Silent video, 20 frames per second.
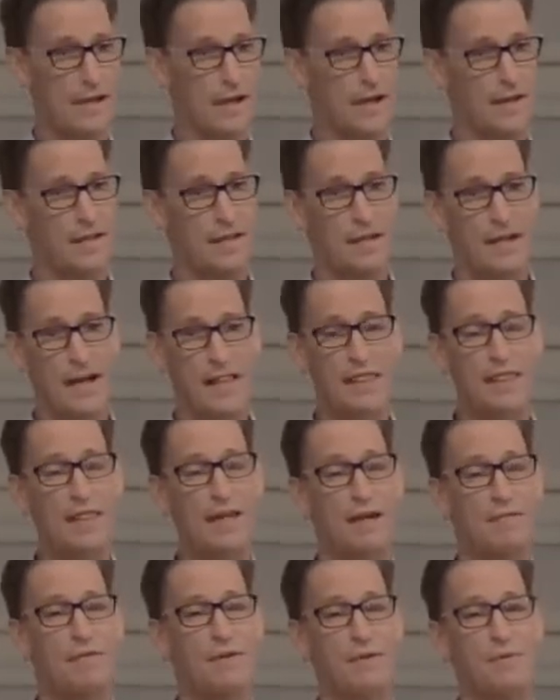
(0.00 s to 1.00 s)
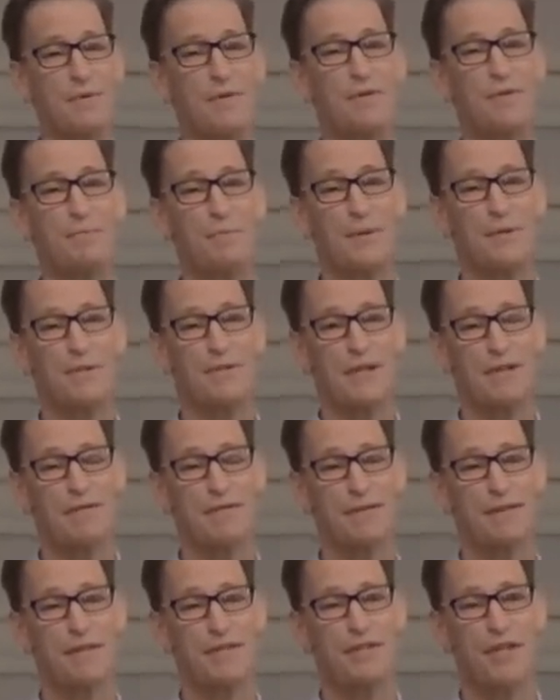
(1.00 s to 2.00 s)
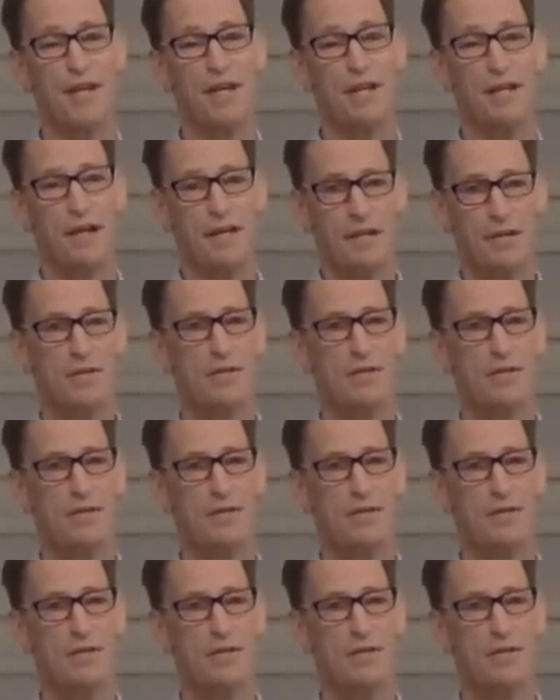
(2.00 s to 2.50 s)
I, I love it when you put stuff in the chat. I know